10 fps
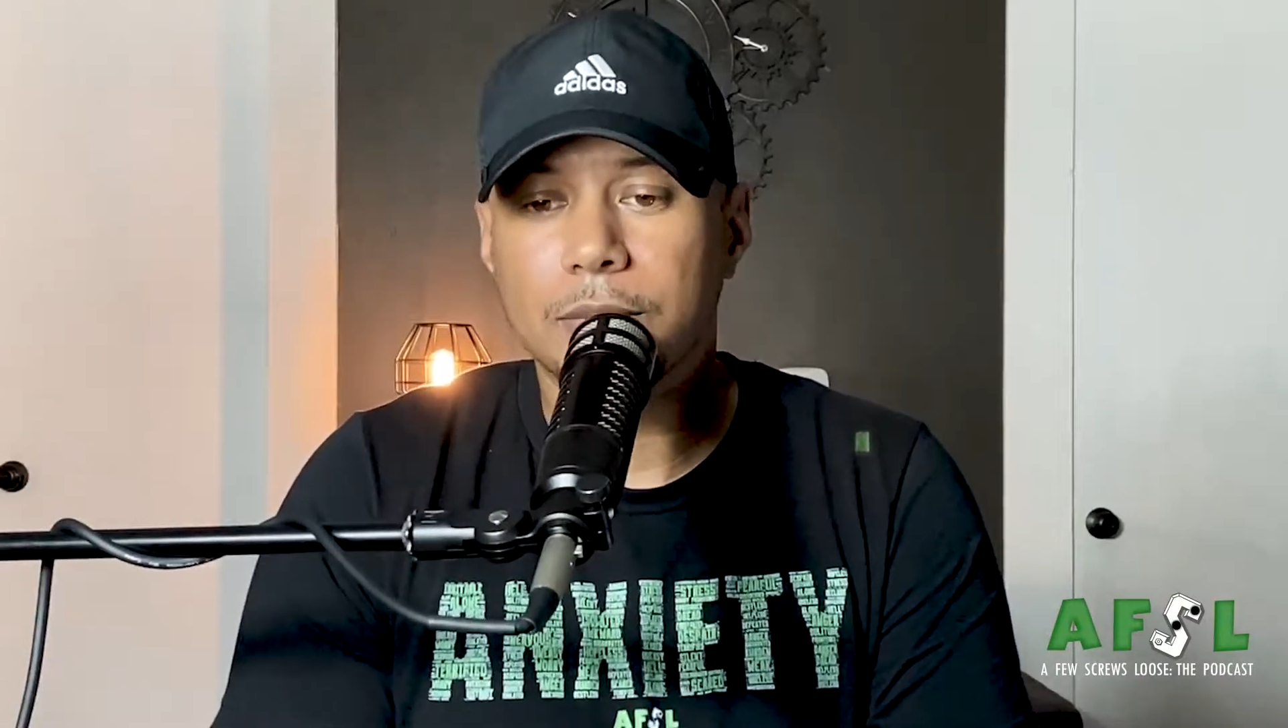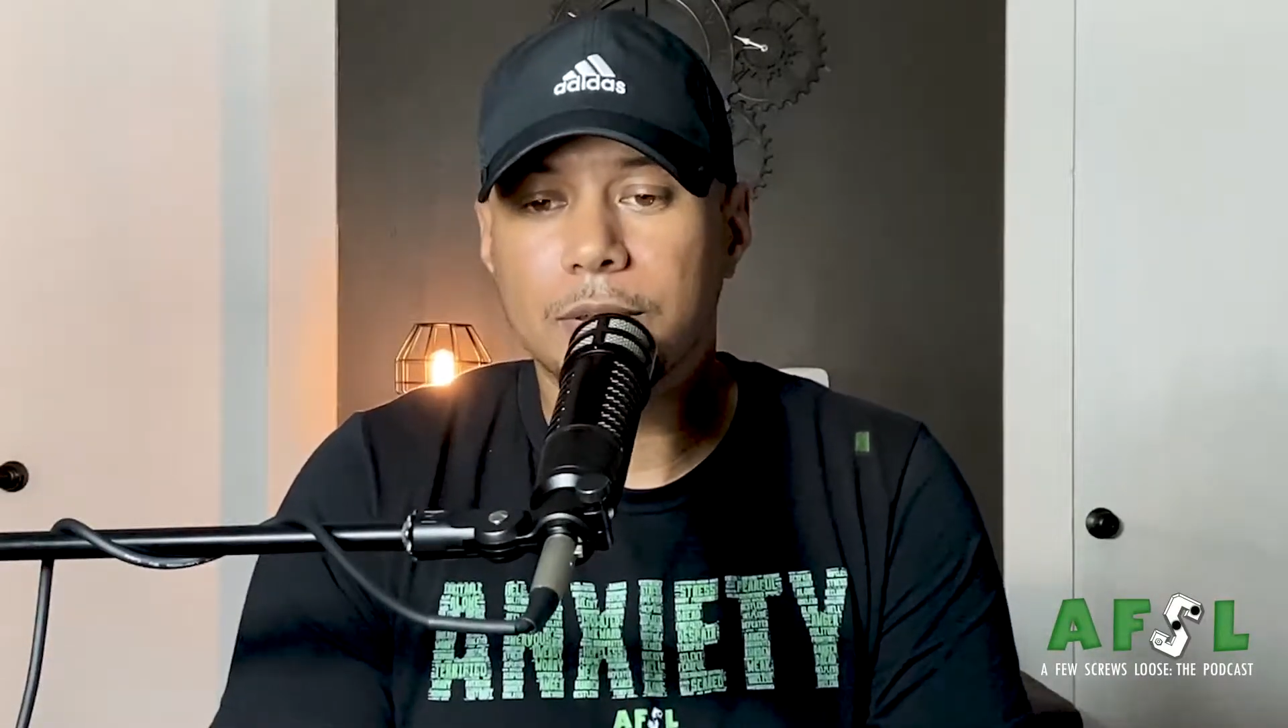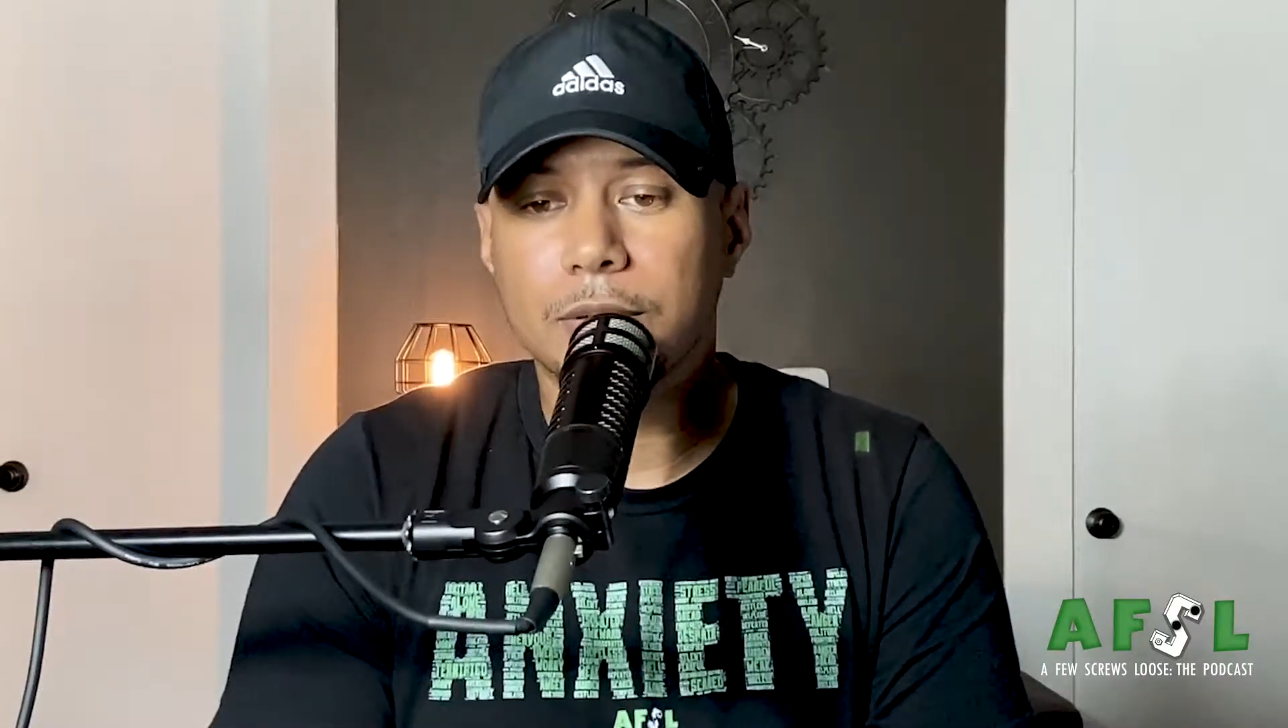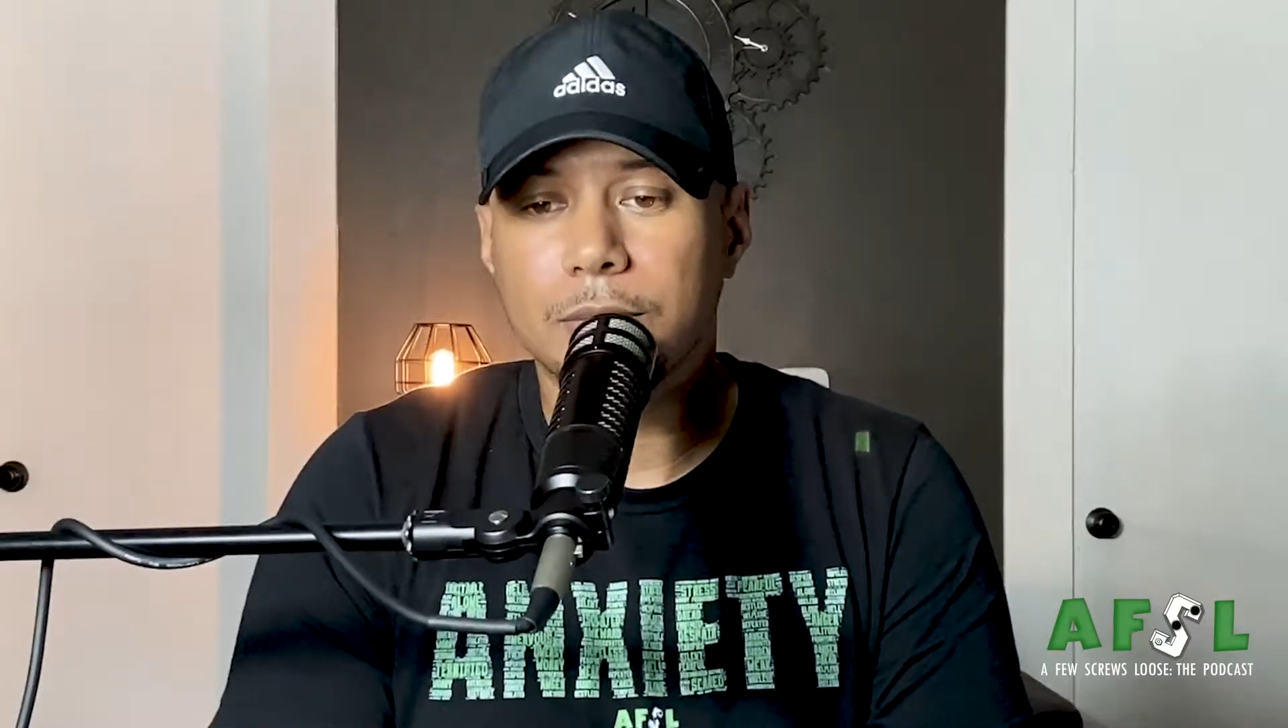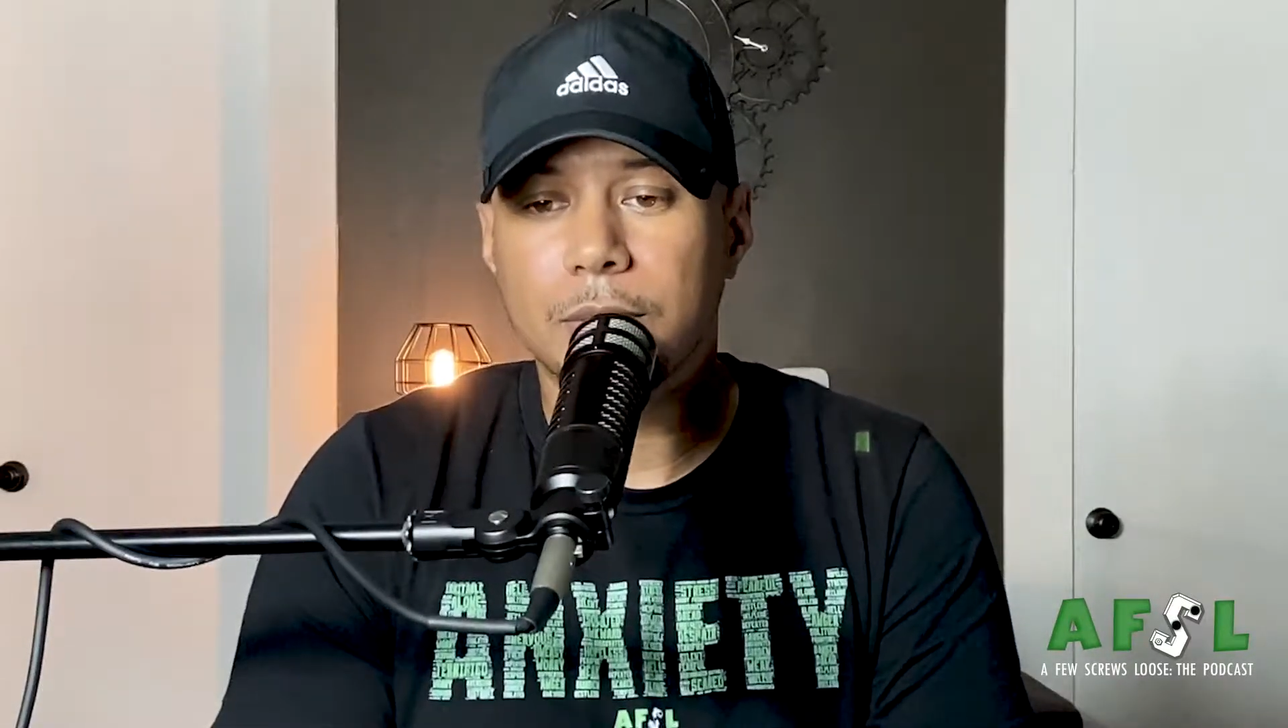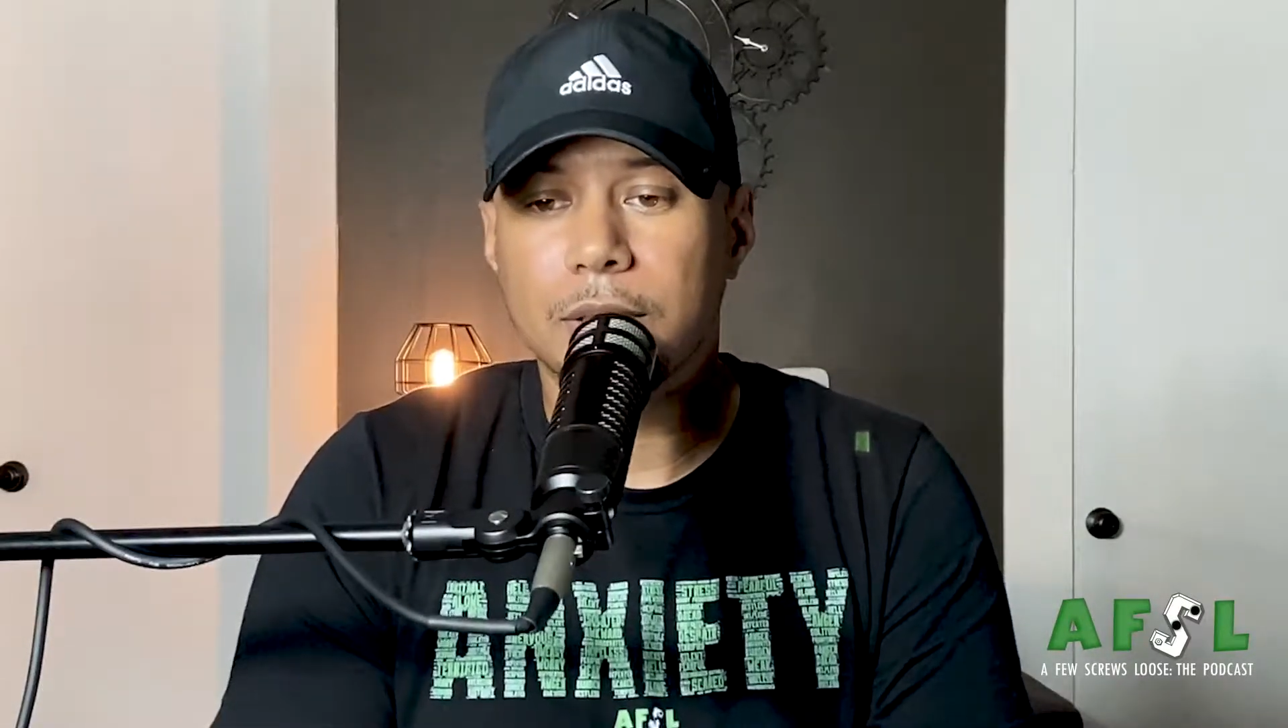too when